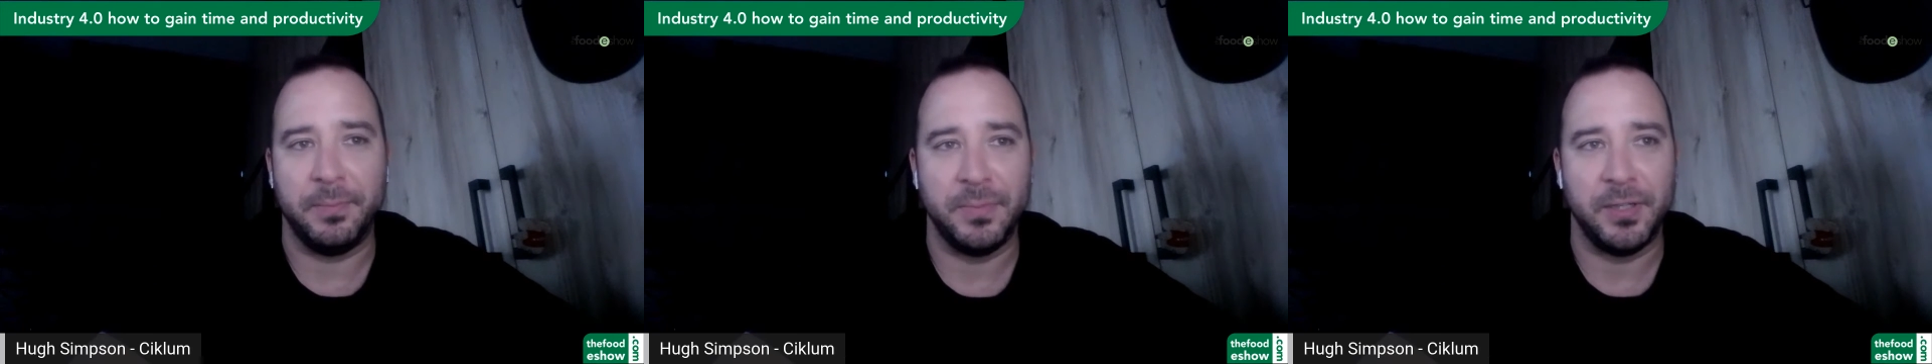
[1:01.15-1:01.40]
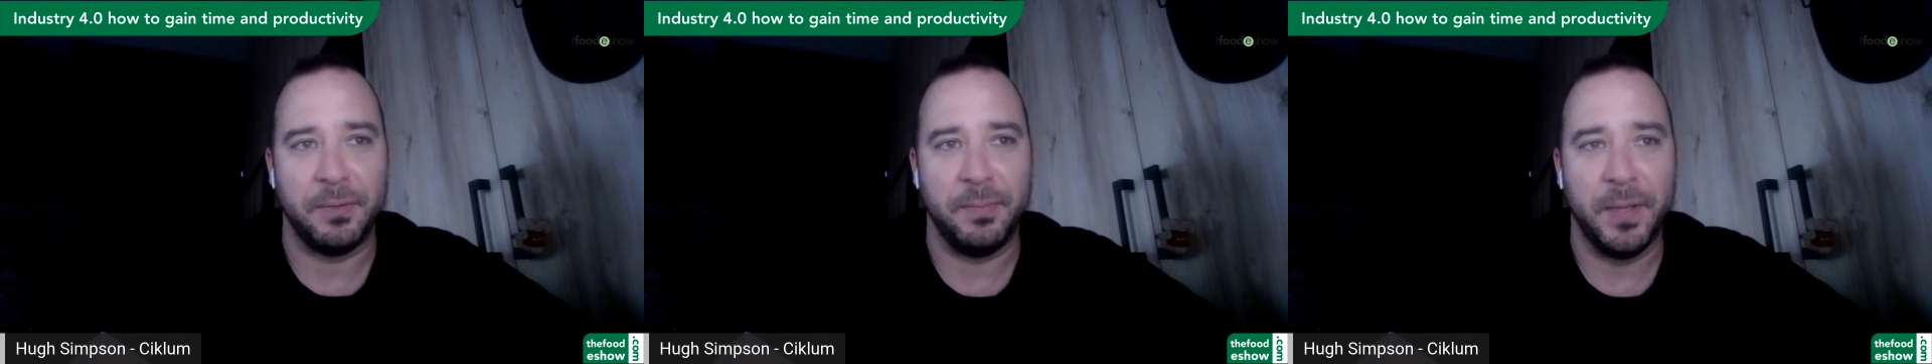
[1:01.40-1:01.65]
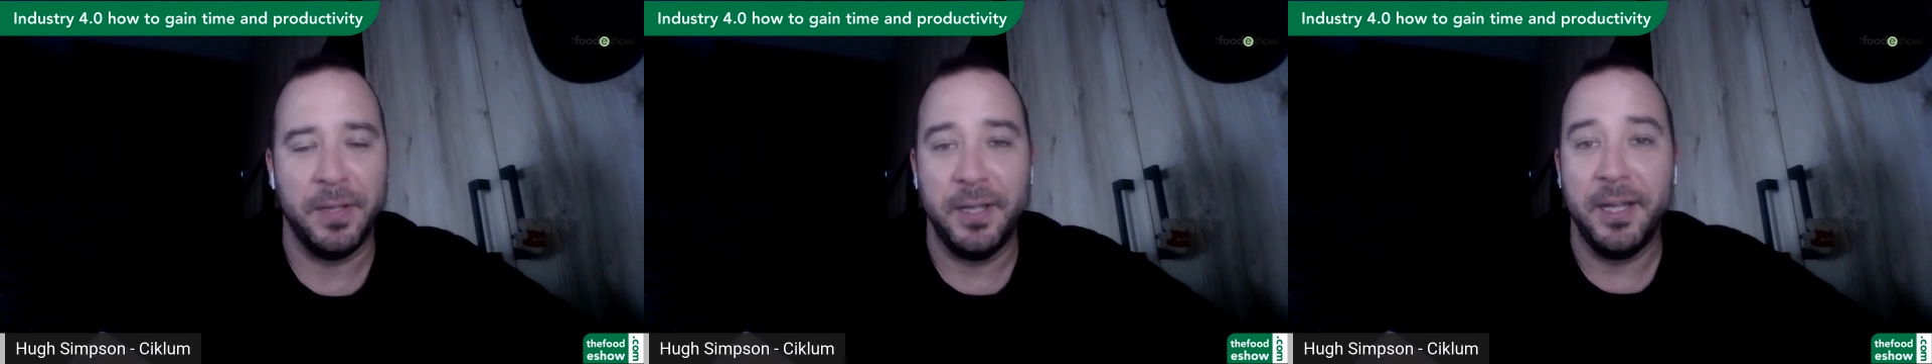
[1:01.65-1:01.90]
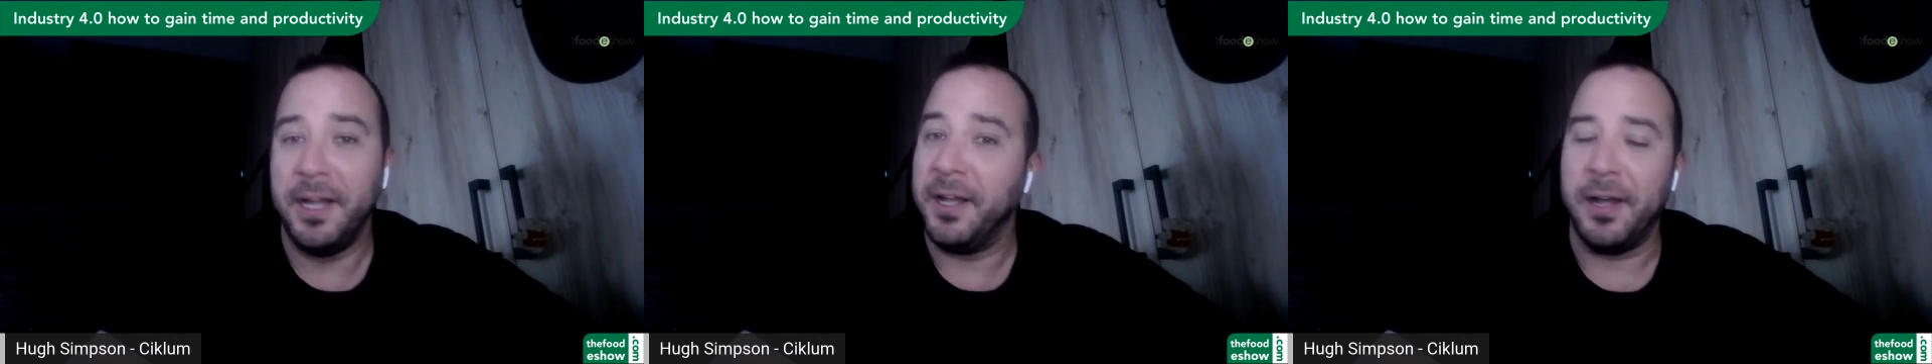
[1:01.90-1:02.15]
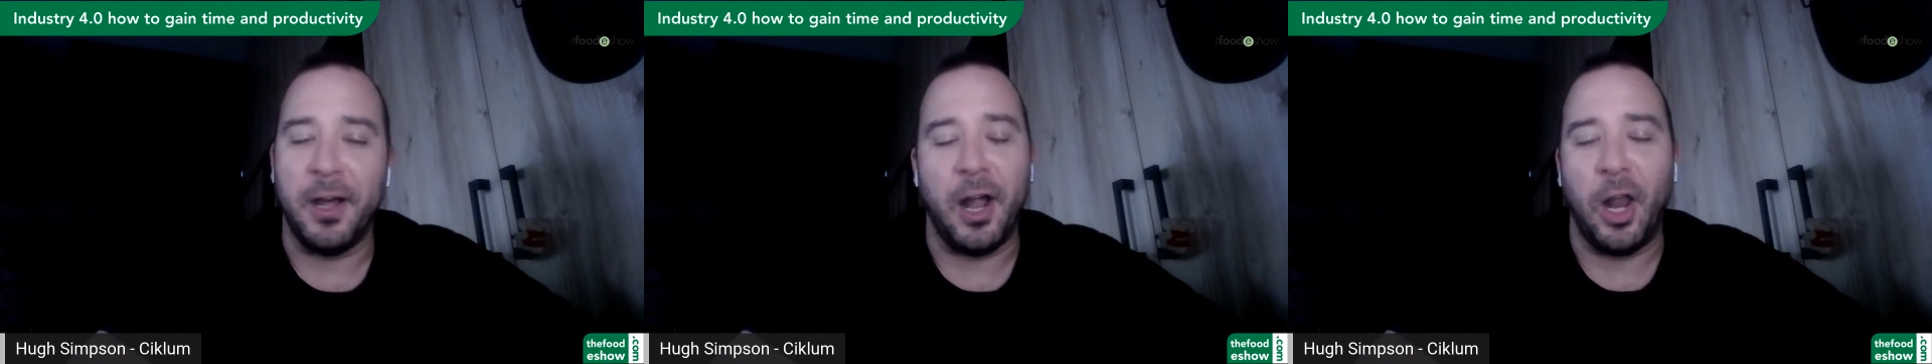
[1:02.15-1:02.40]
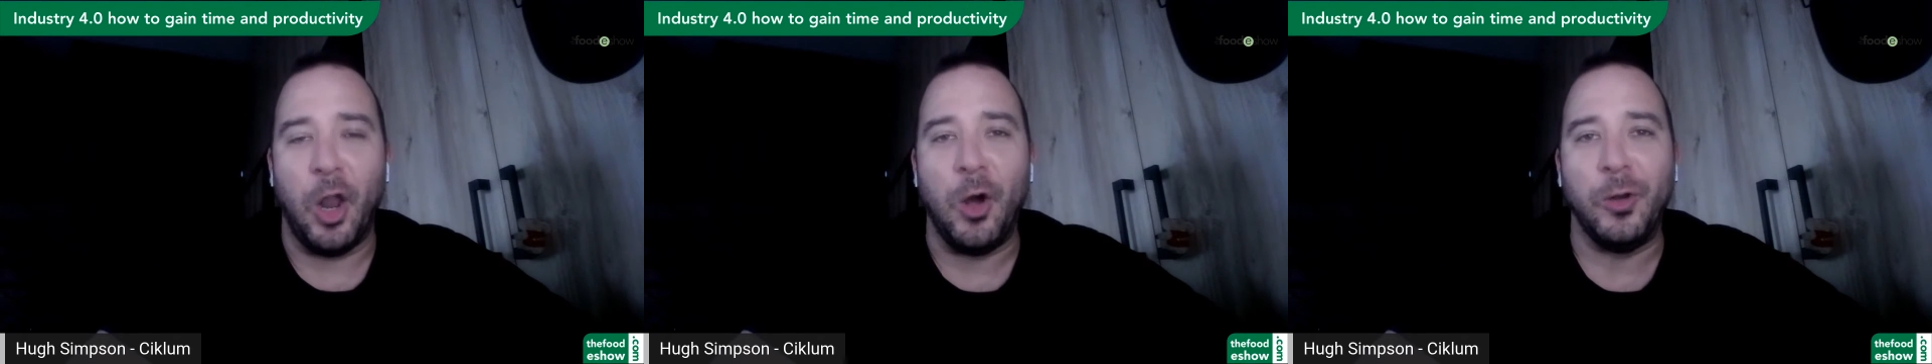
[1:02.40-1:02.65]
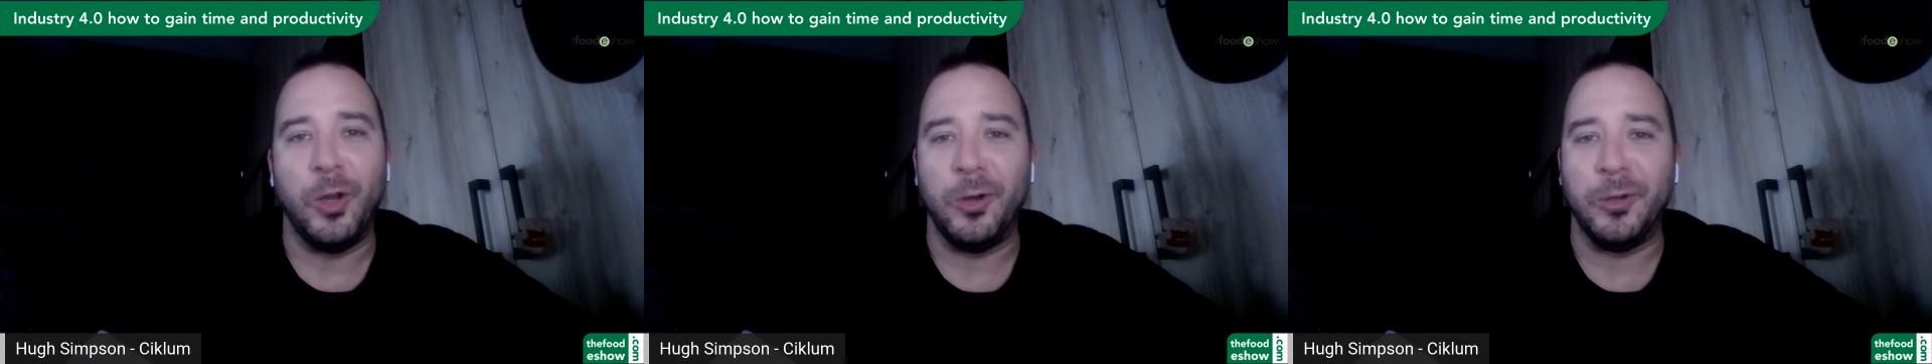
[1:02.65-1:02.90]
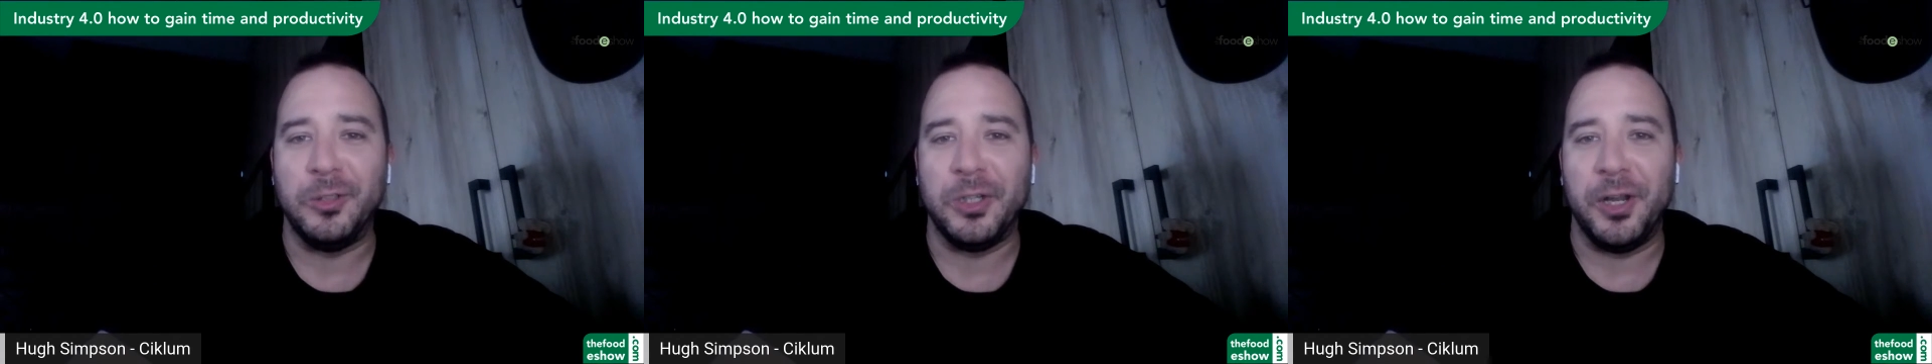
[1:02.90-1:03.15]
So a
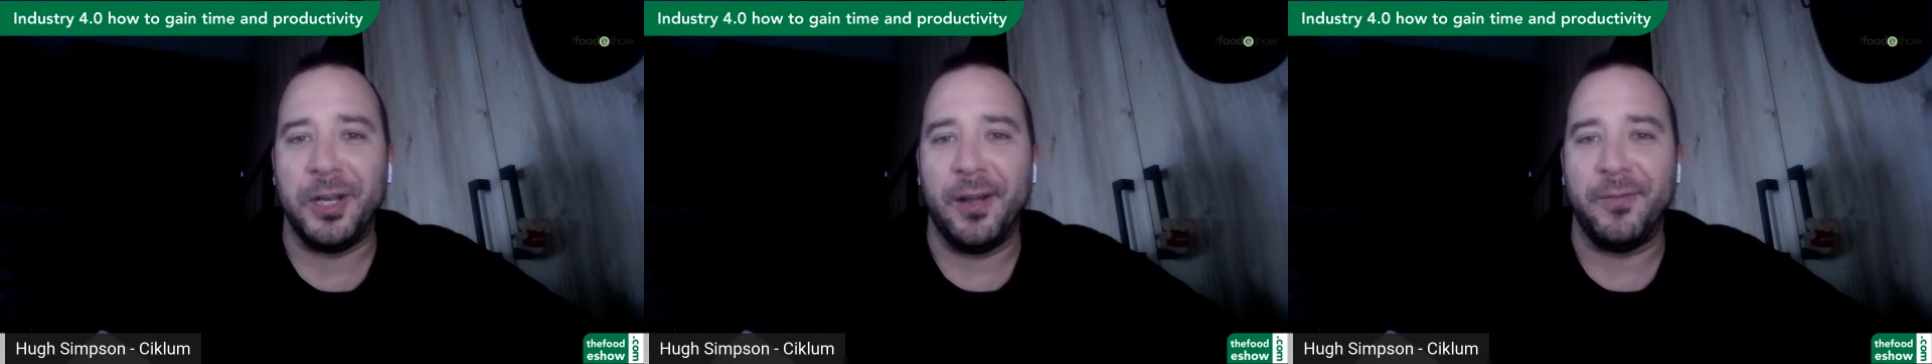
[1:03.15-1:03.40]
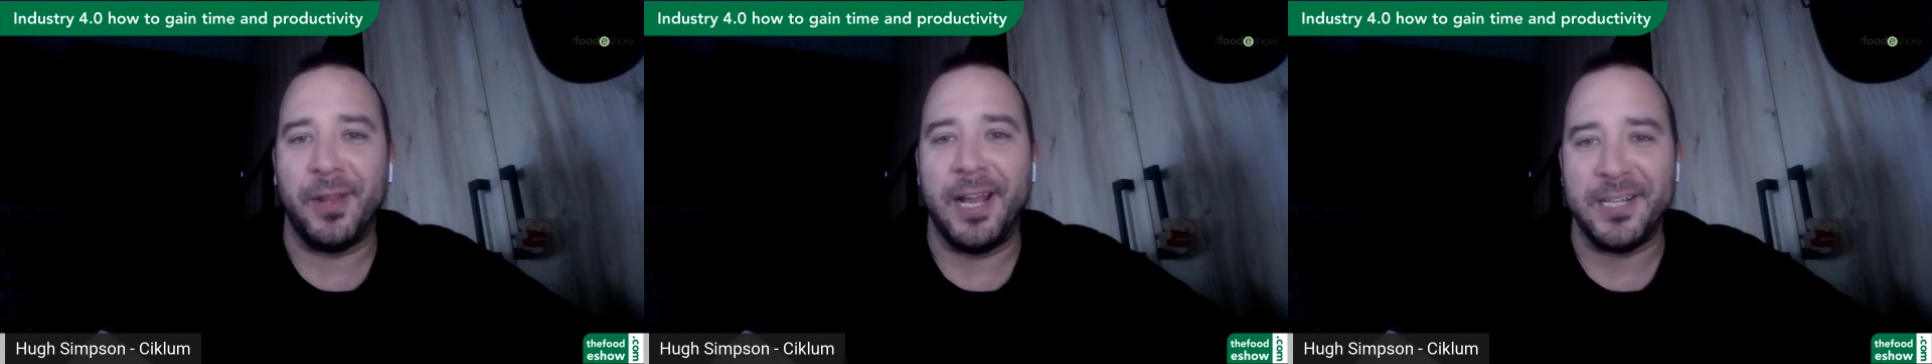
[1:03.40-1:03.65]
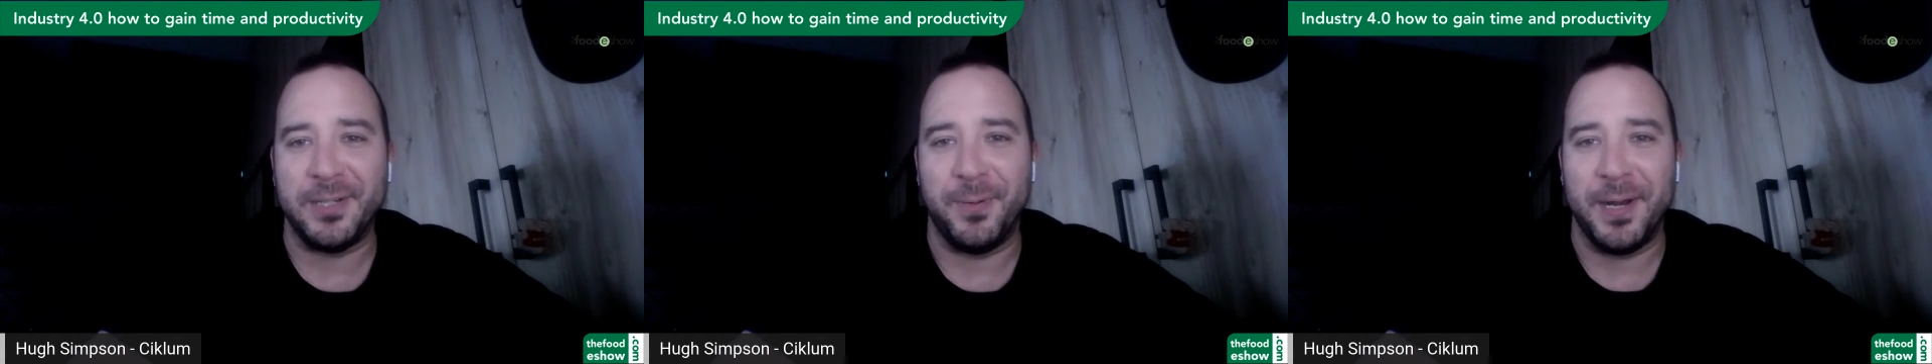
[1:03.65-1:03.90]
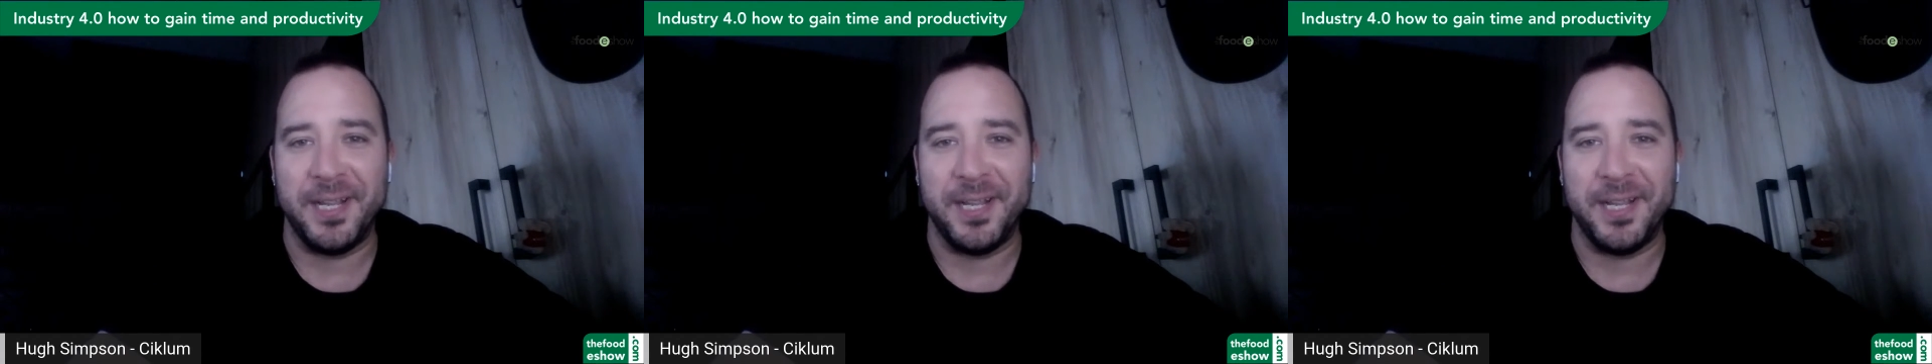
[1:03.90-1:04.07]
long journey over the last 20 years